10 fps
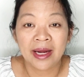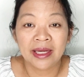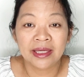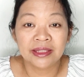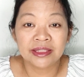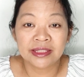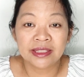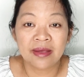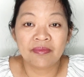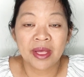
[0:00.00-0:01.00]
I
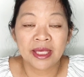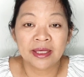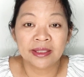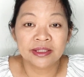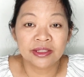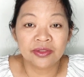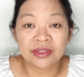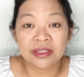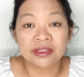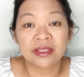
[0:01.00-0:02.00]
just kept making
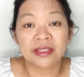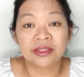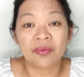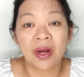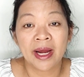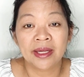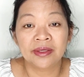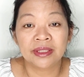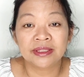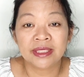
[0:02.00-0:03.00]
excuses as to why I
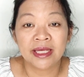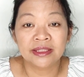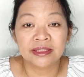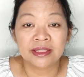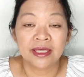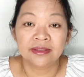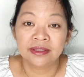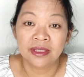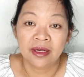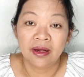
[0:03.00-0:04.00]
couldn't taste it.
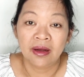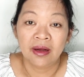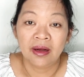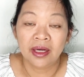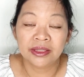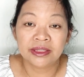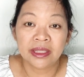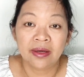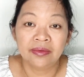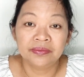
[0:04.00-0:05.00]

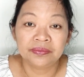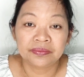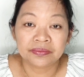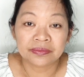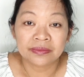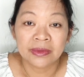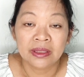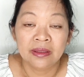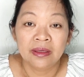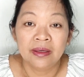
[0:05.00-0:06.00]
Also,
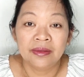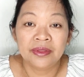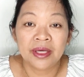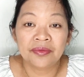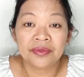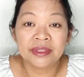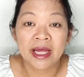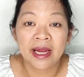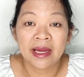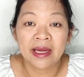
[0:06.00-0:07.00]
the other
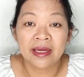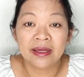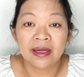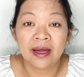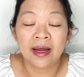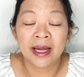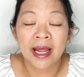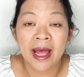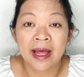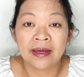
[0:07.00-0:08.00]
day I
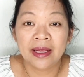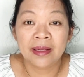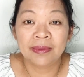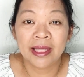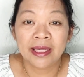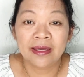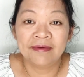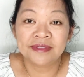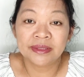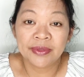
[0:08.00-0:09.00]
had a plate
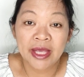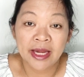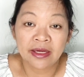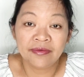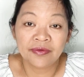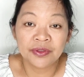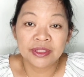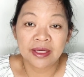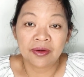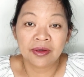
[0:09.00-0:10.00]
of spaghetti for
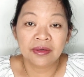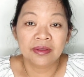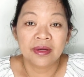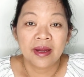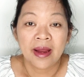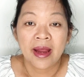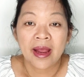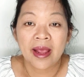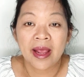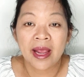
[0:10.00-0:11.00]
dinner
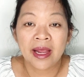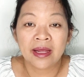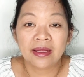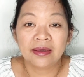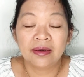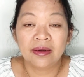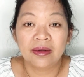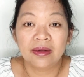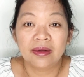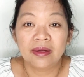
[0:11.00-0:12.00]
and
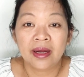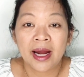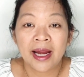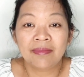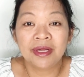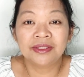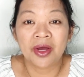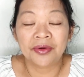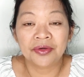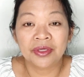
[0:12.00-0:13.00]
I had my
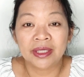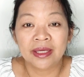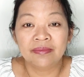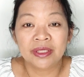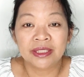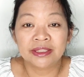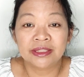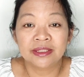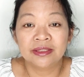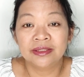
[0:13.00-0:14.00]
daughter cook it
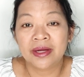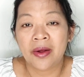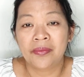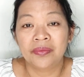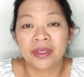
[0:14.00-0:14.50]
because, you know,